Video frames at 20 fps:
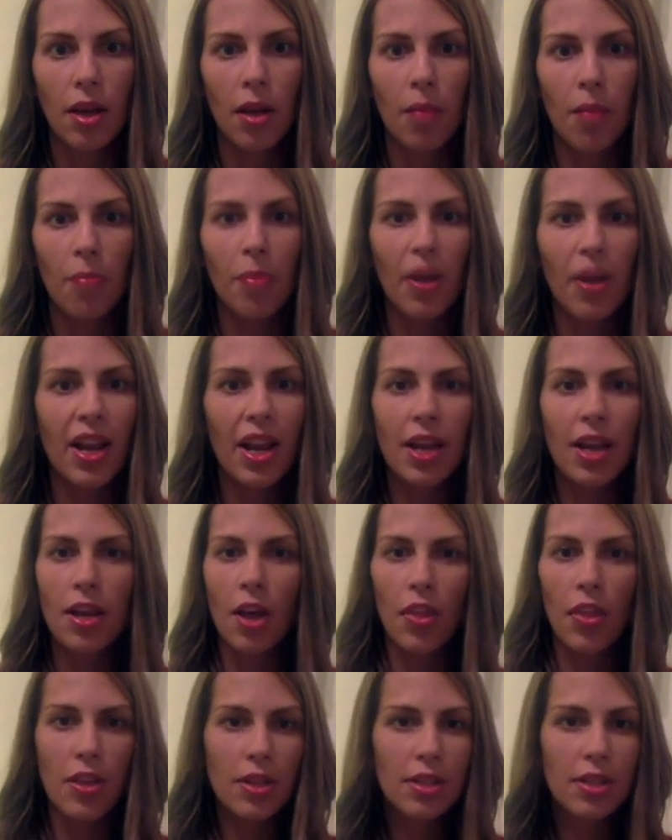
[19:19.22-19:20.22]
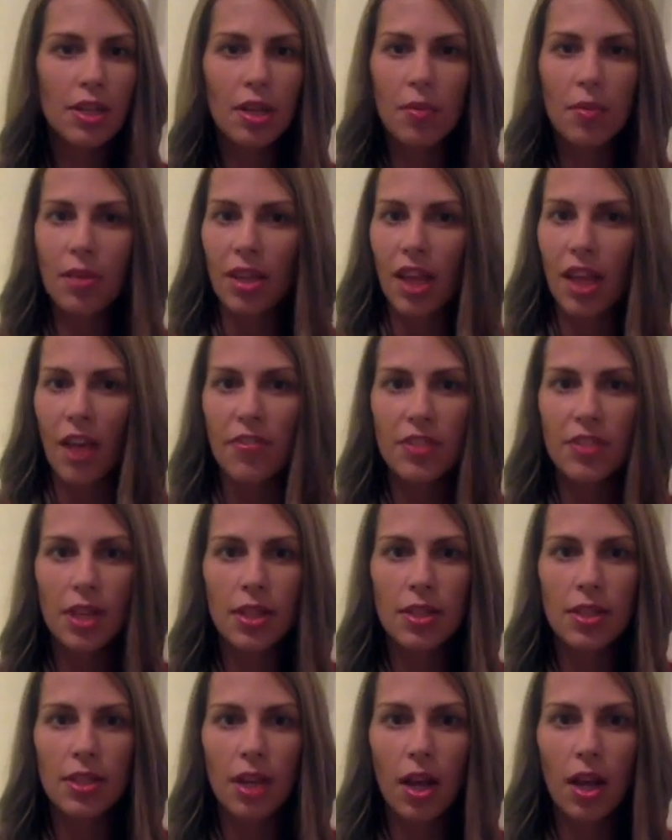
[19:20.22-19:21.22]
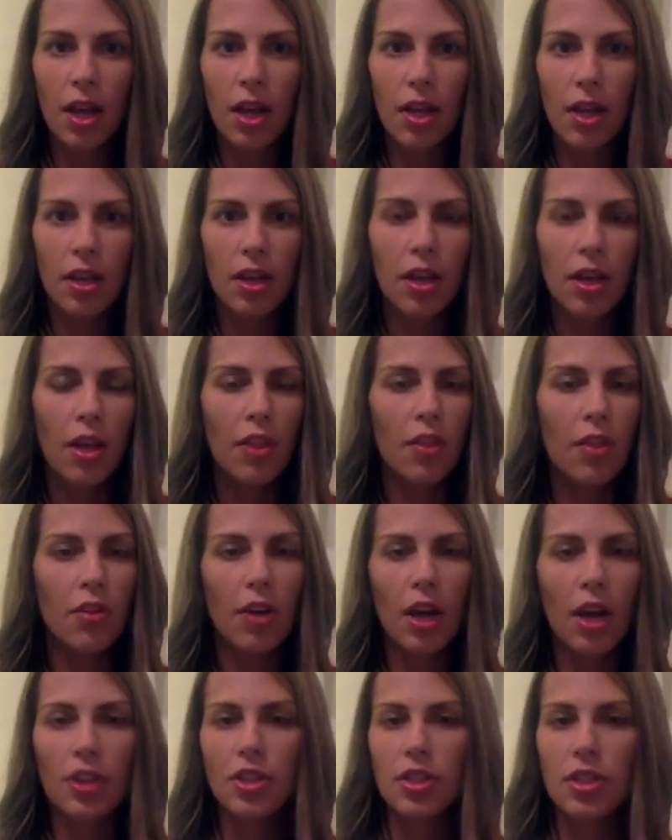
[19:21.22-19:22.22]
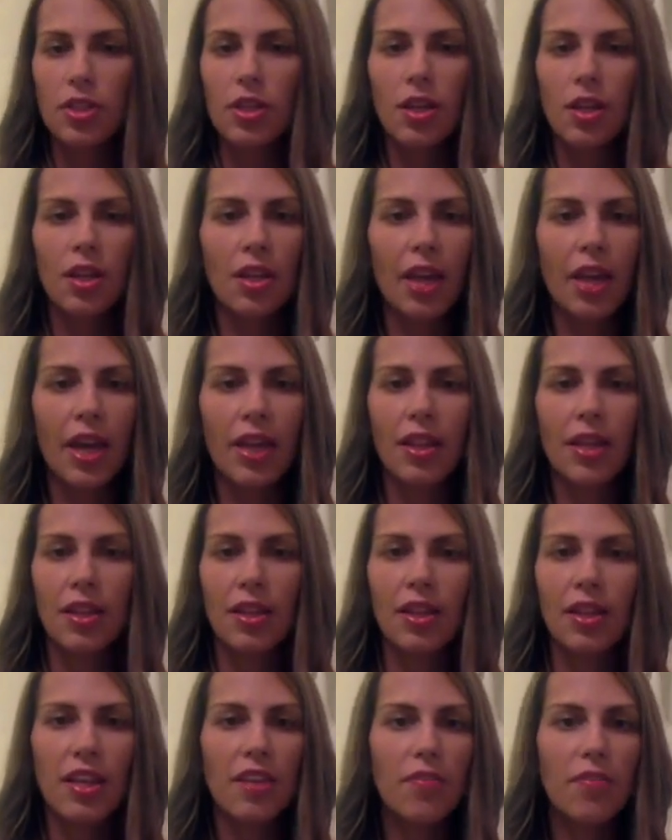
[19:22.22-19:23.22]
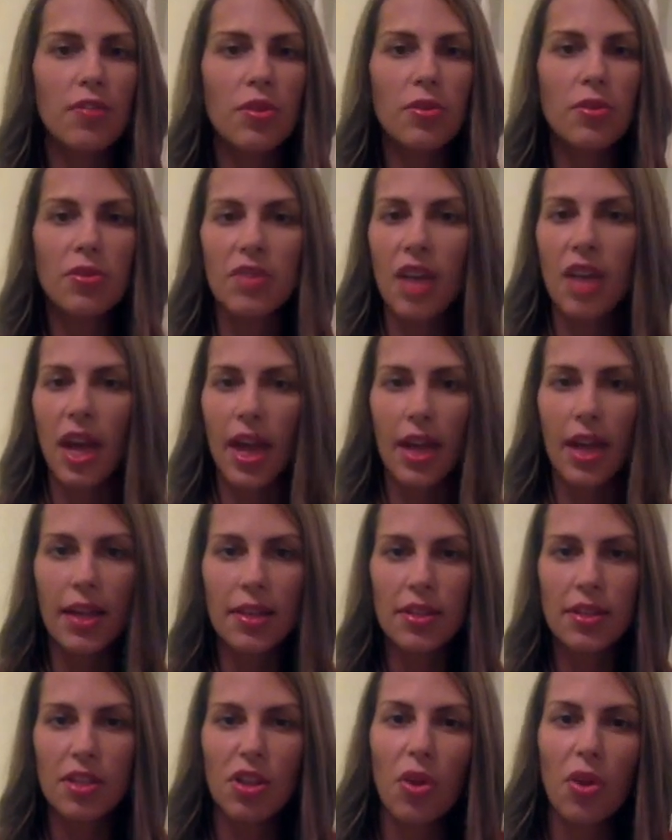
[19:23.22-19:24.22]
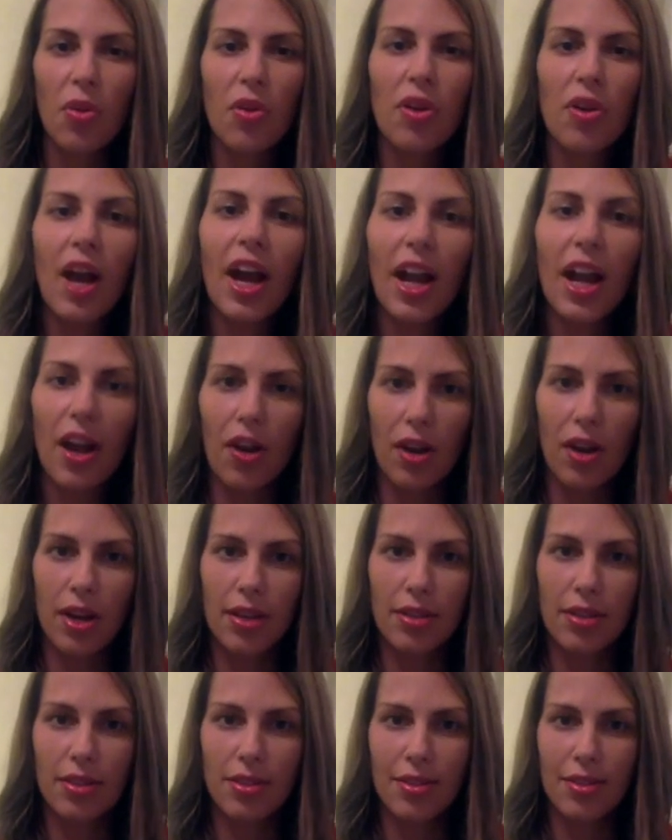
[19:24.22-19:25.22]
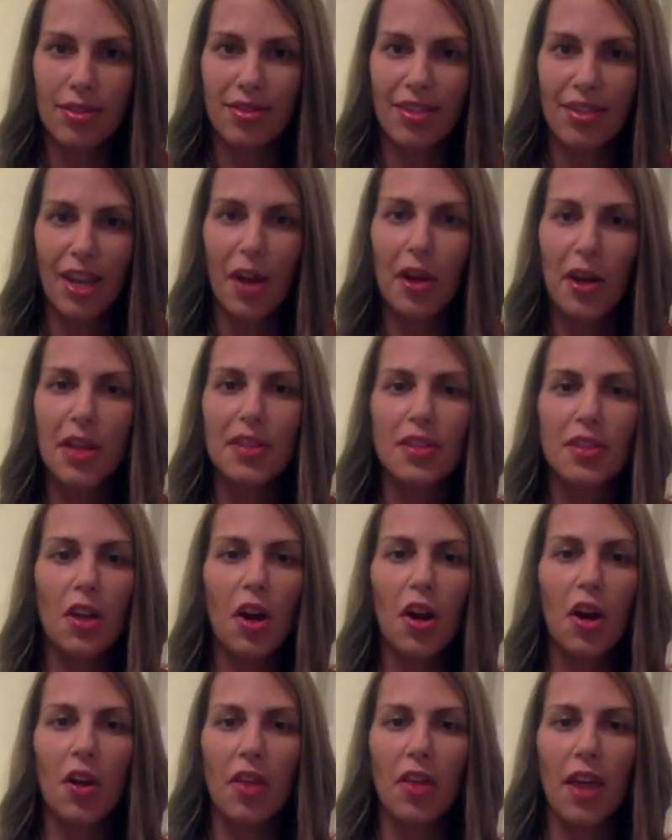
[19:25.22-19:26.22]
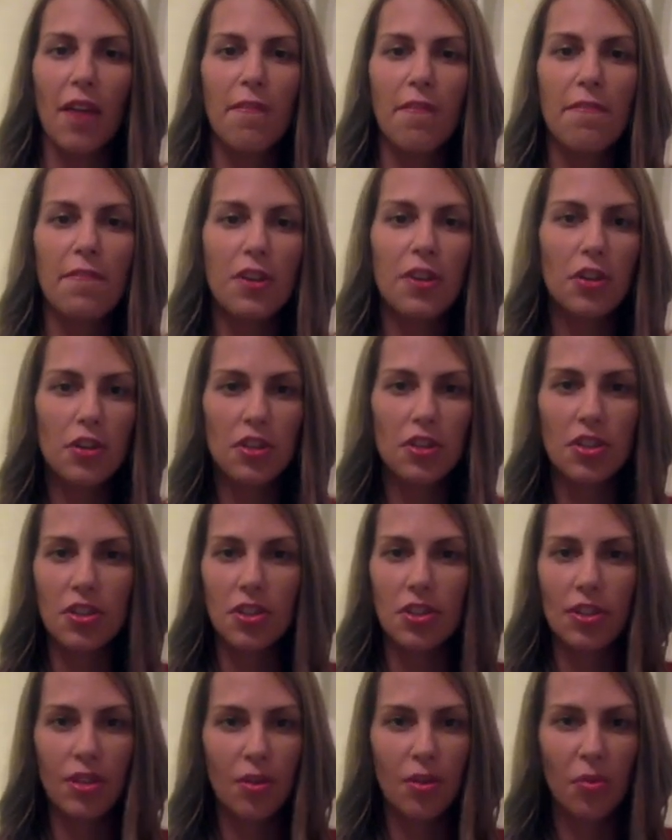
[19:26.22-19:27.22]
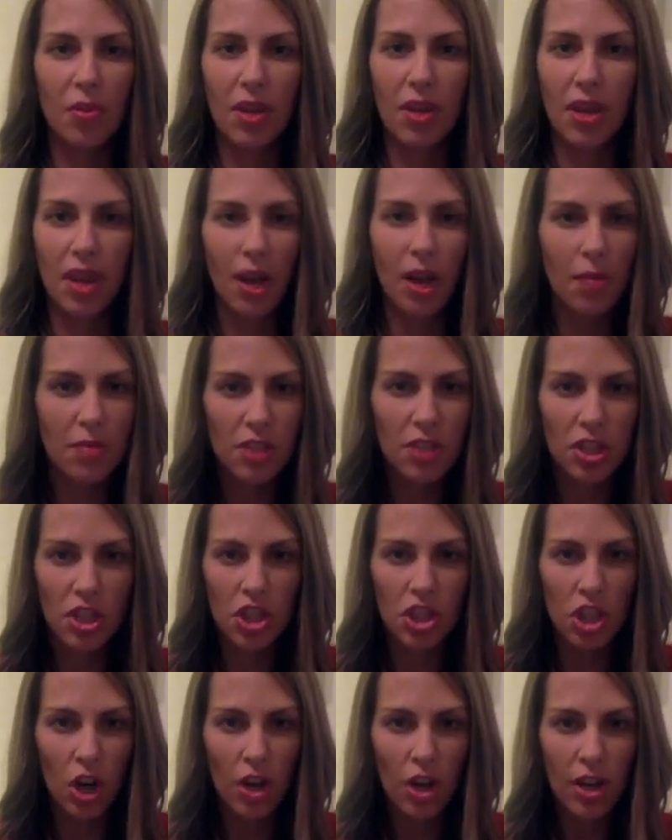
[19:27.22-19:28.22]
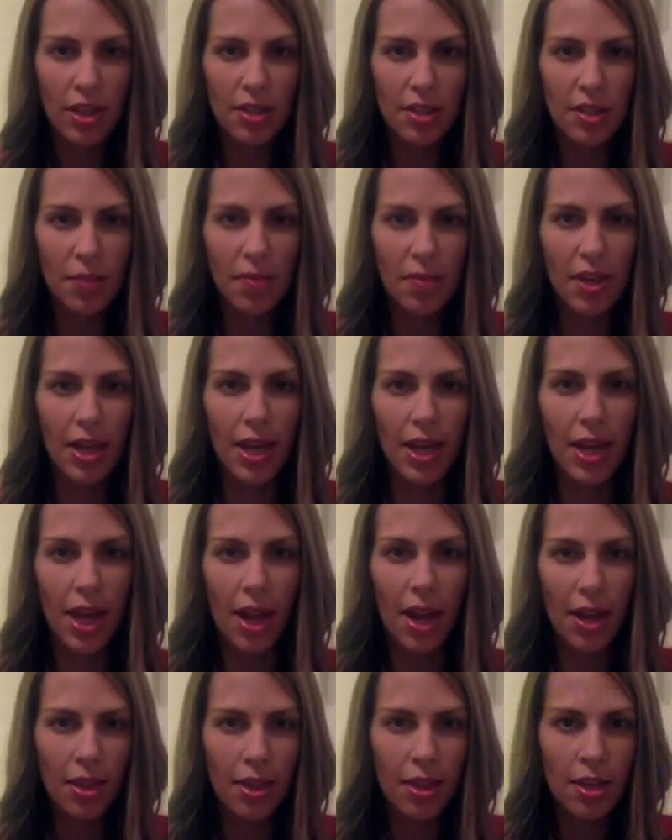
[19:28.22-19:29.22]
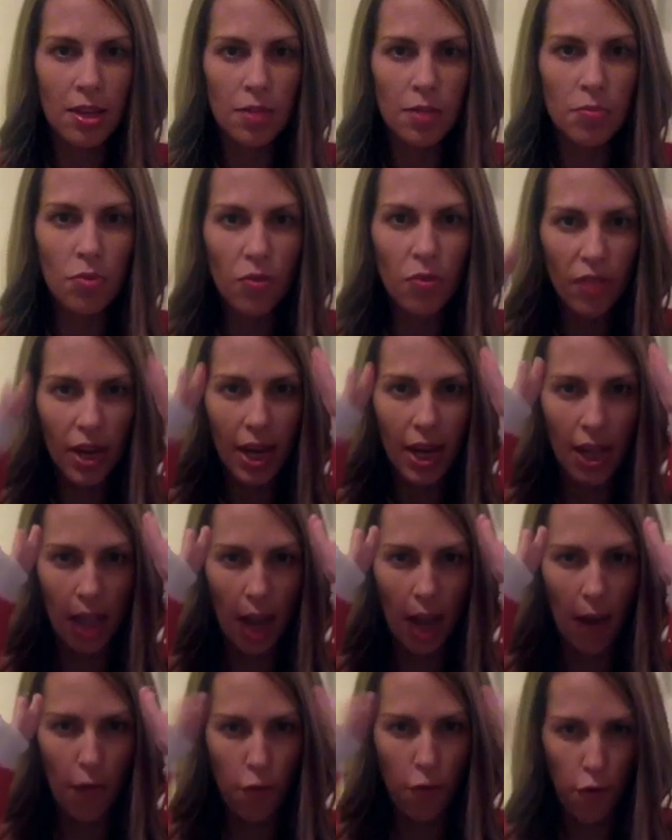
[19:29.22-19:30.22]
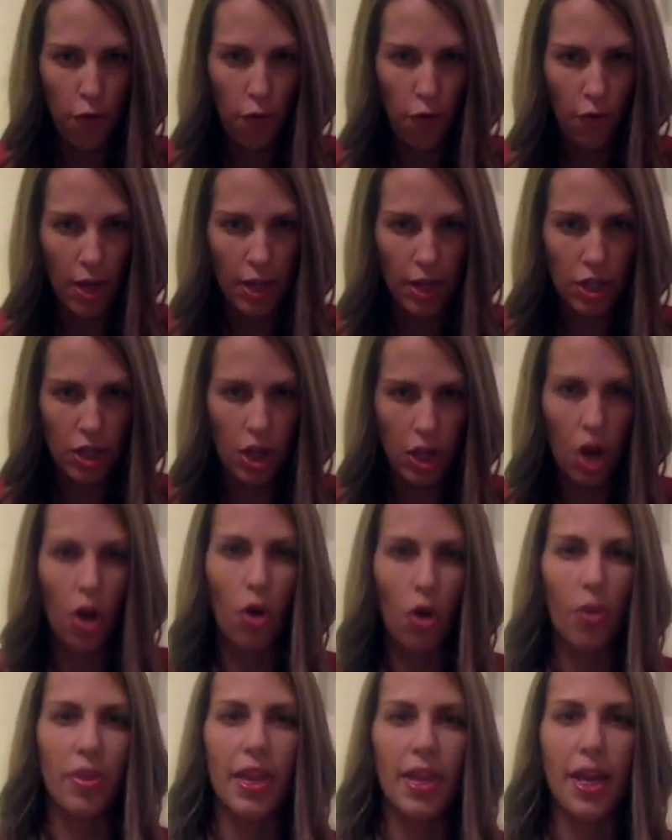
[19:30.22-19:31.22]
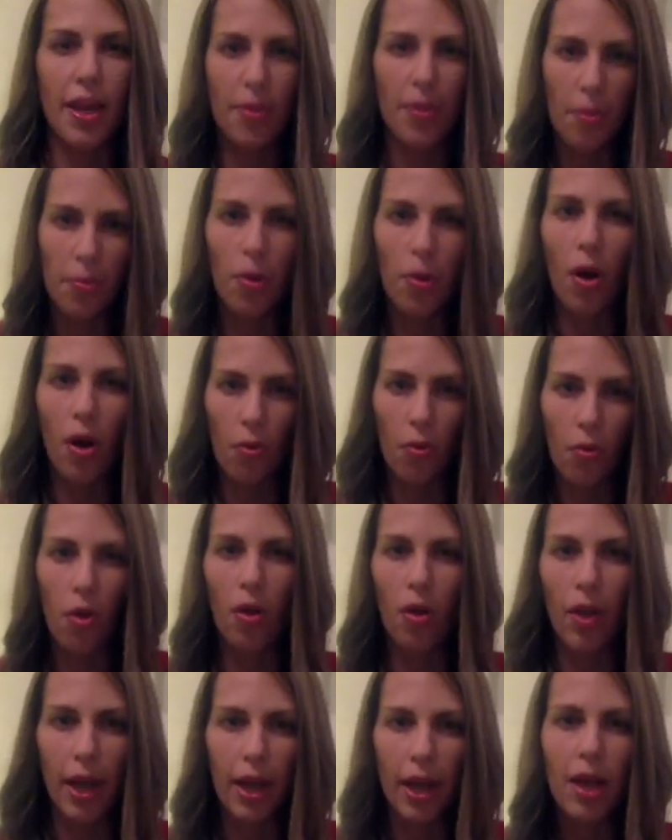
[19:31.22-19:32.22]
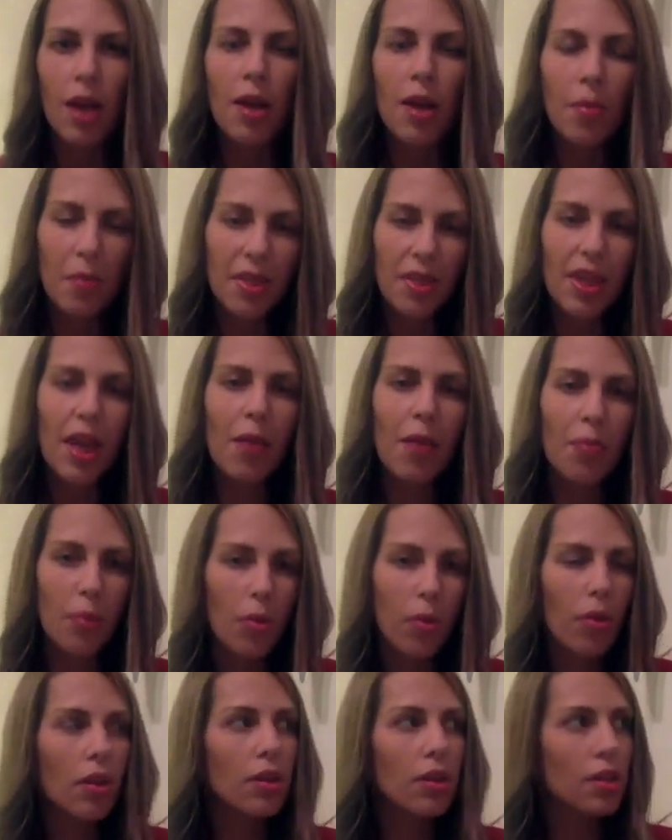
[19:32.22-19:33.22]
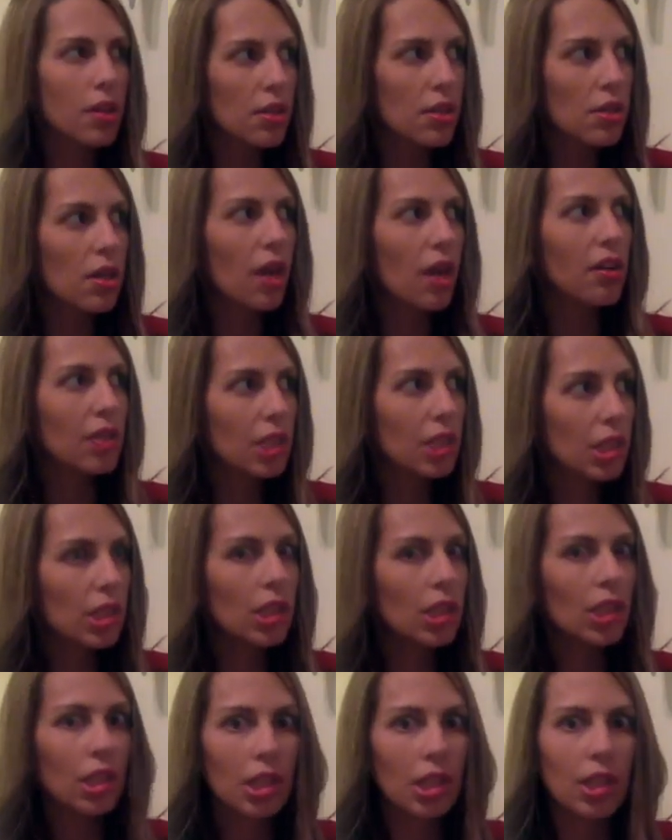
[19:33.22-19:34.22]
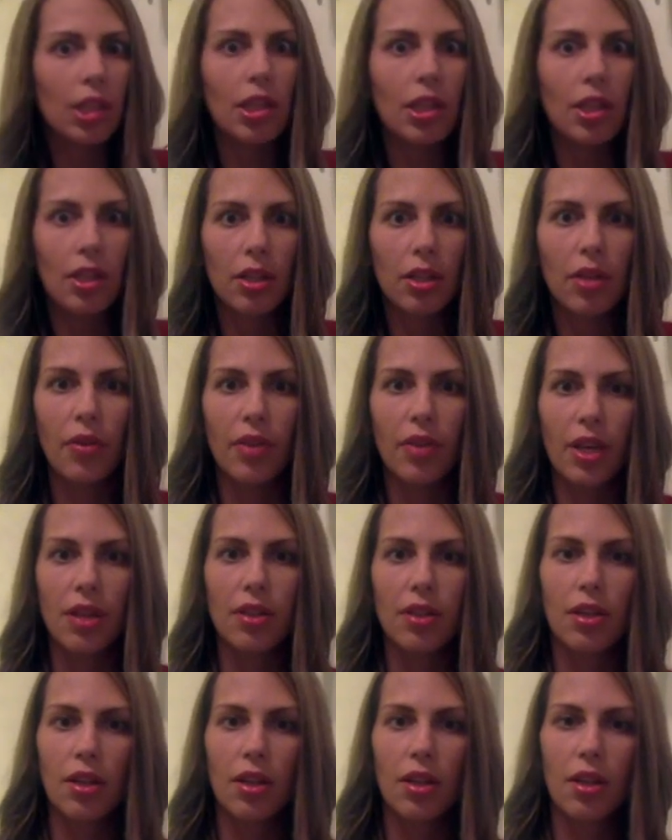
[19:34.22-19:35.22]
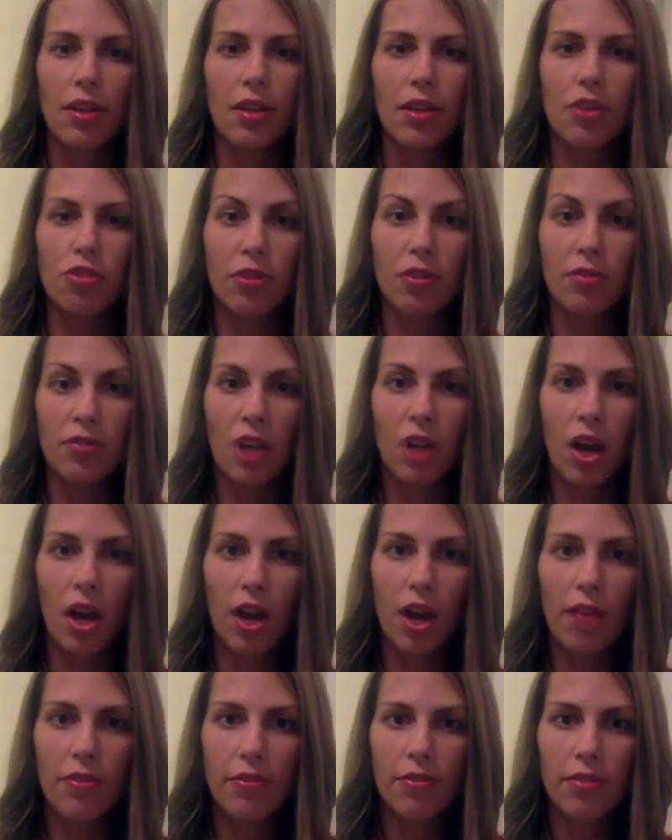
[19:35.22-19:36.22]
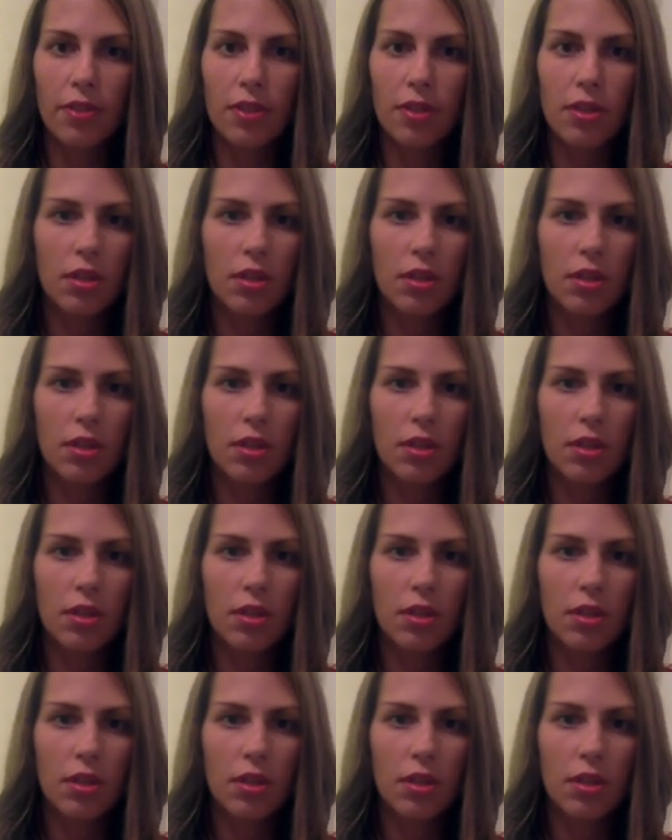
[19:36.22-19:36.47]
but nothing's going to be left undone. They're not just going to, like, leave loose ends. You know, they're not Aries. Aries are, like, fierce when it comes to starting something and getting things moving and, like, let's go. And they get the ball rolling. But they get bored and they start, you know, and they drift off.